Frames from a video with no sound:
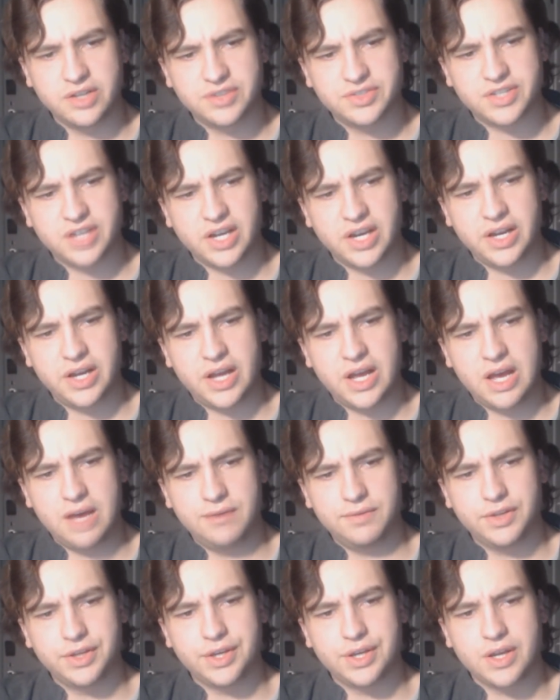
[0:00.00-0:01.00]
does kind of
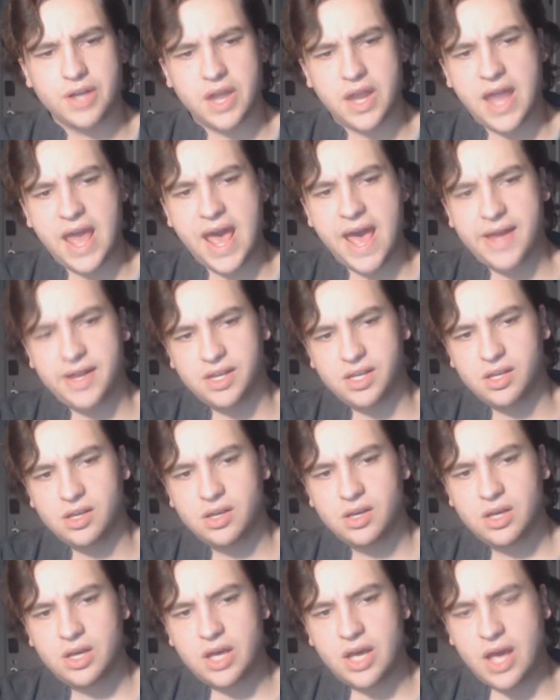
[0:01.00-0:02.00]
have like a
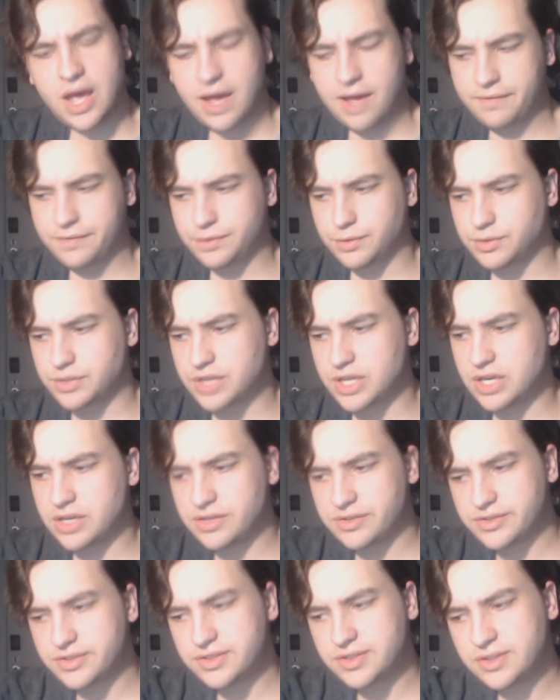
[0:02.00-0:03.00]
natty
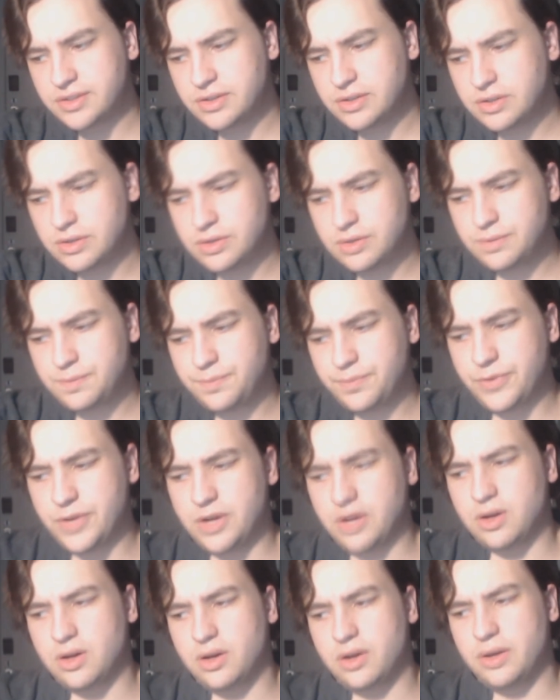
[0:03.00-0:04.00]
aftertaste,
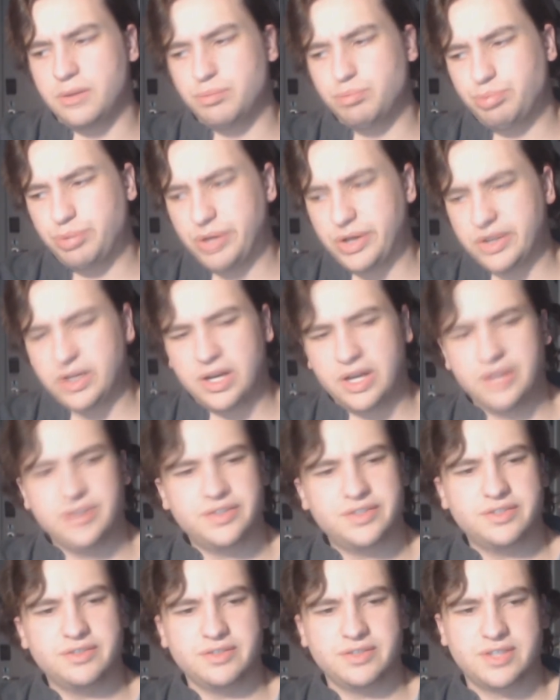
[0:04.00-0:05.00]
and Bud
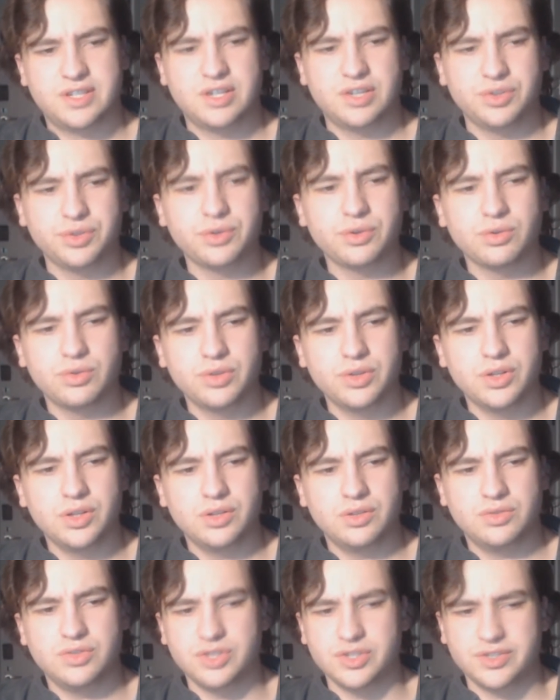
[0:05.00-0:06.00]
Ice is
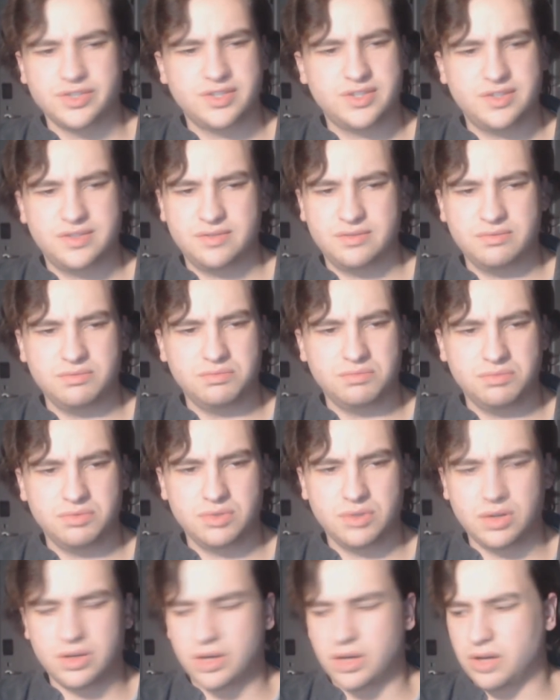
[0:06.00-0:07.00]
clearly just
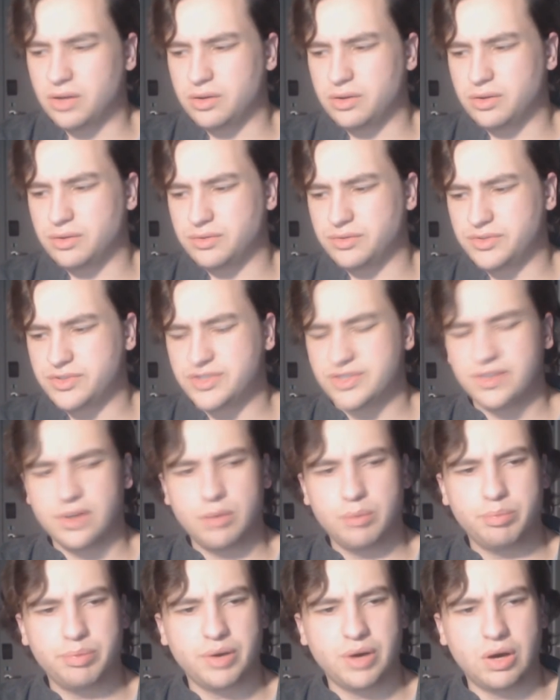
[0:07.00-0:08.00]

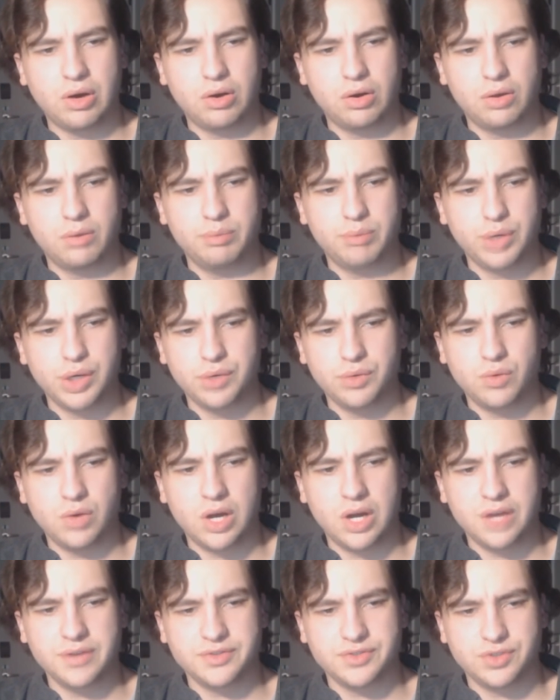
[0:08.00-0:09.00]
subpar
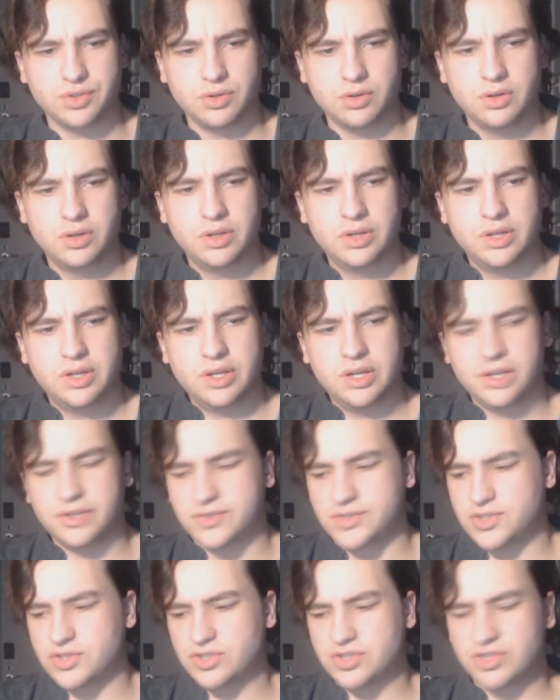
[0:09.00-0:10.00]
Budweiser.
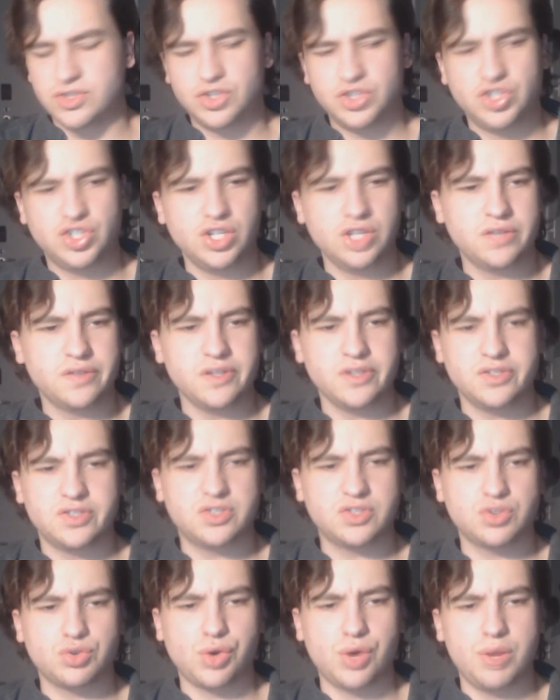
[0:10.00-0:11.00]
It's just the shit they
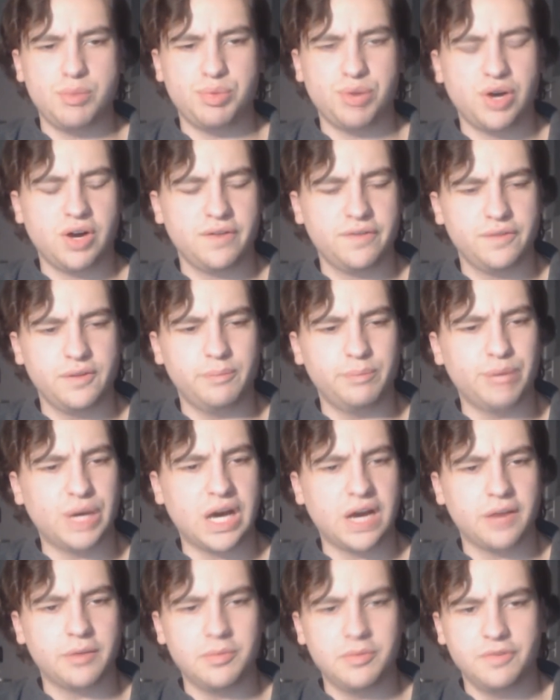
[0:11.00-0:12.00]
scrape off the
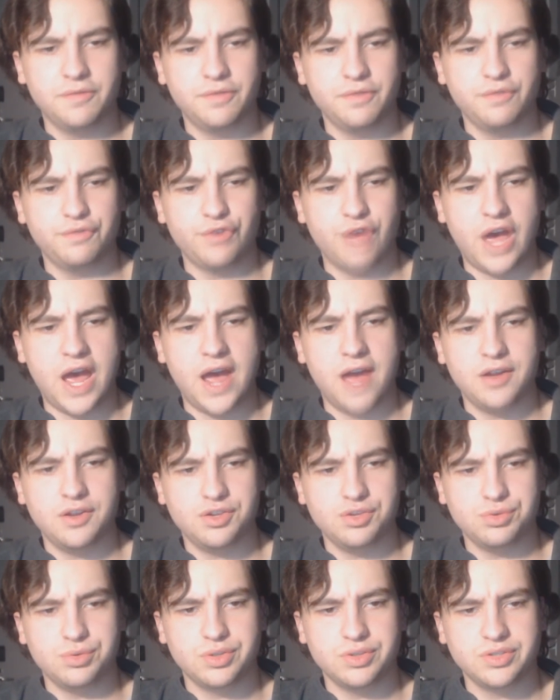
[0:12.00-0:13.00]
bottom of the
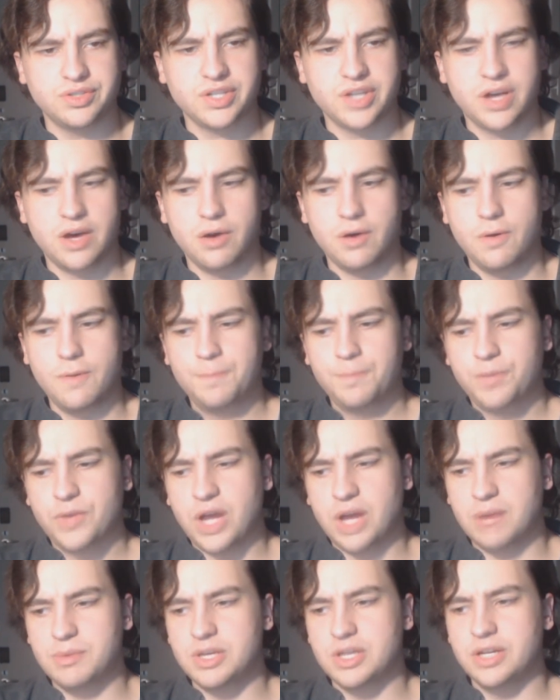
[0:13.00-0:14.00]
vat, you can tell.
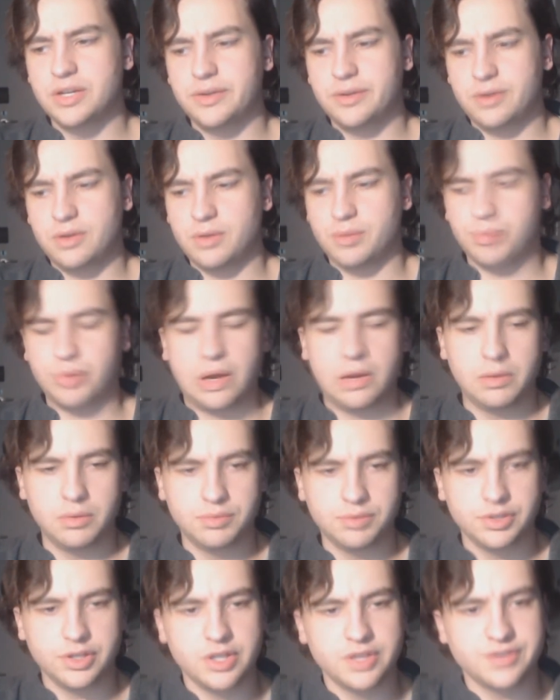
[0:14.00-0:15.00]
I mean, it
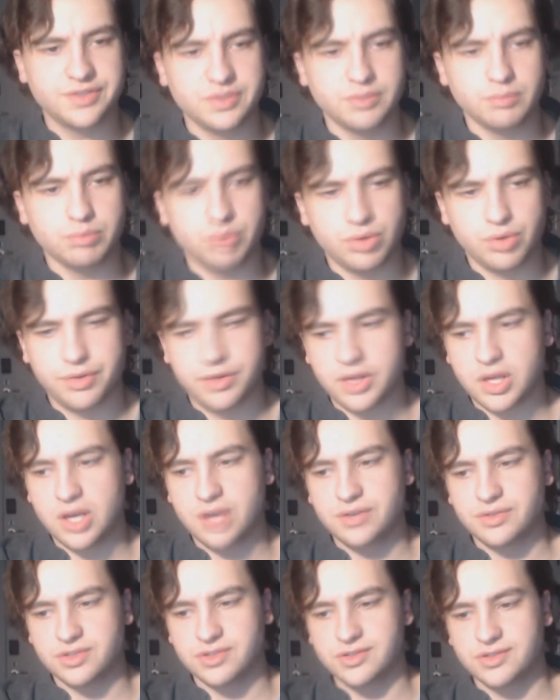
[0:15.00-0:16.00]
probably is in both
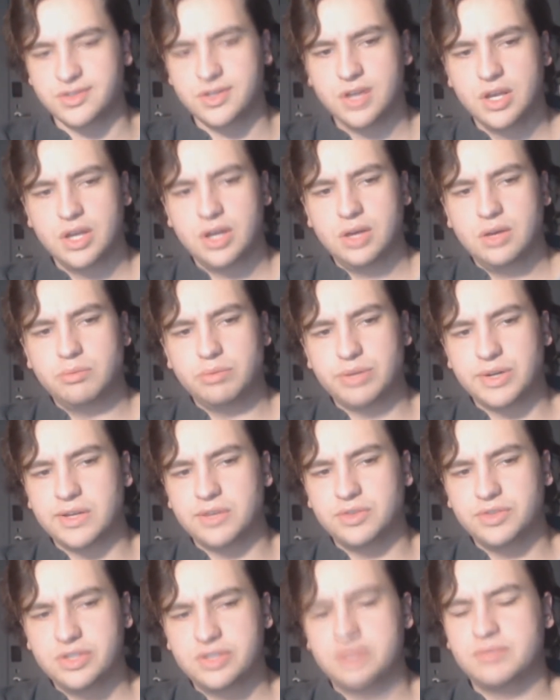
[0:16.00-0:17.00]
cases, but
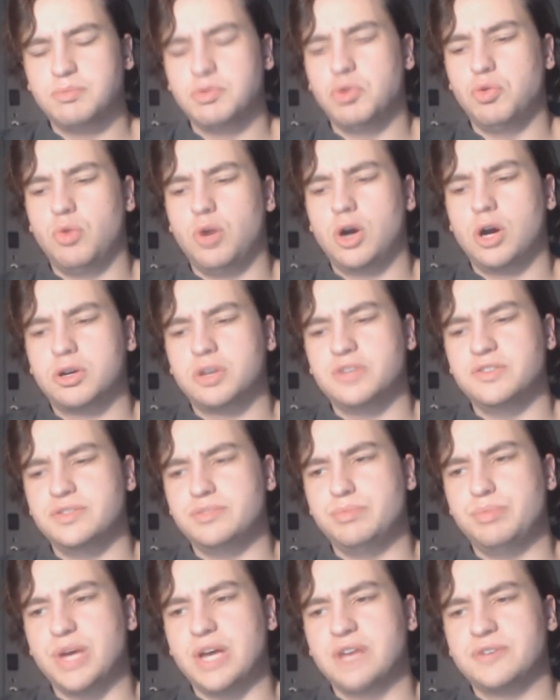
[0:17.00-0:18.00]
at least
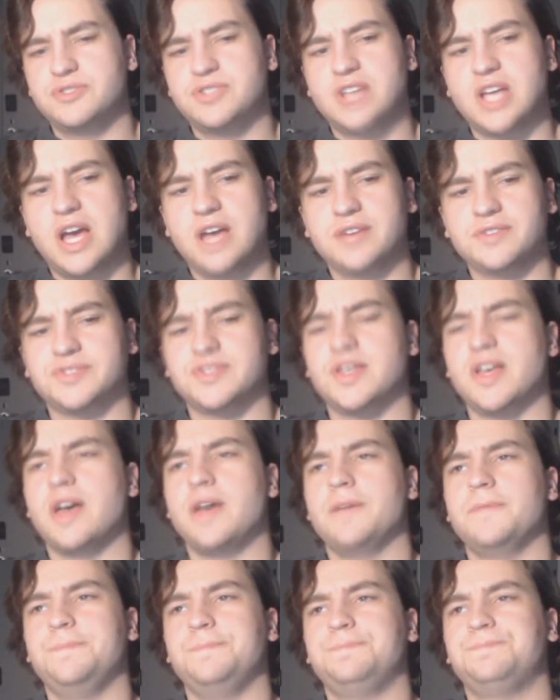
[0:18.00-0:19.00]
Milwaukee's Best has
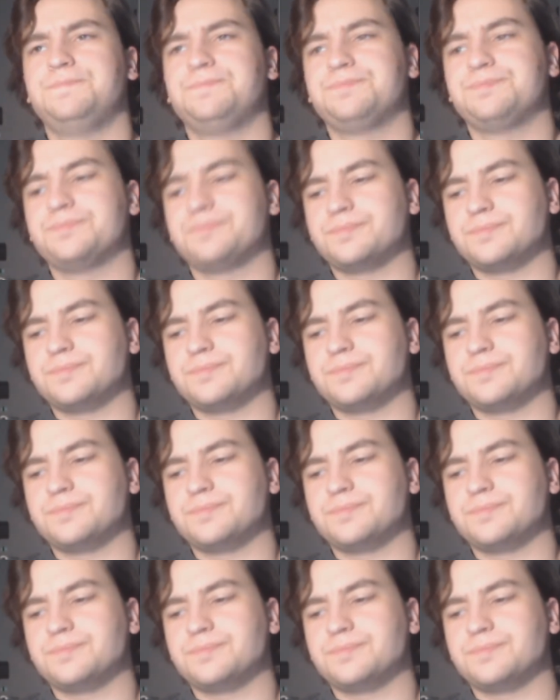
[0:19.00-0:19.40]
that